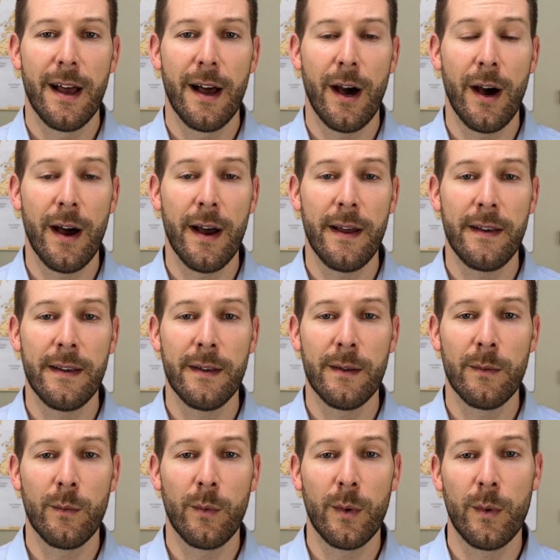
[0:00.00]
on
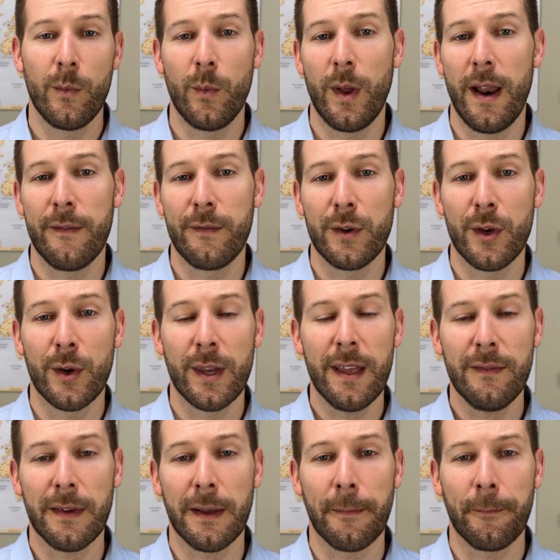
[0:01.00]
whatever you're
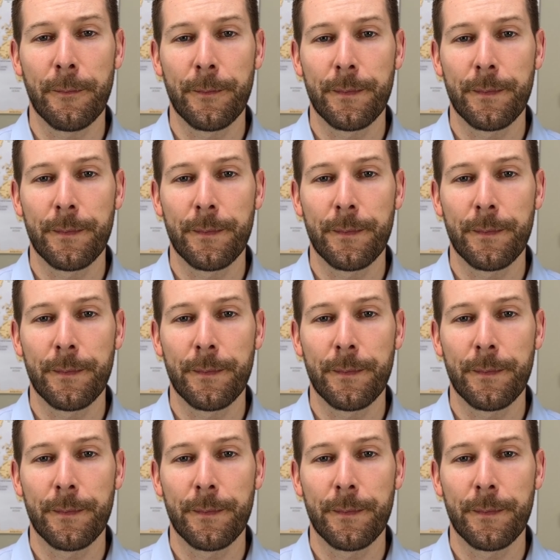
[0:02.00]
giving.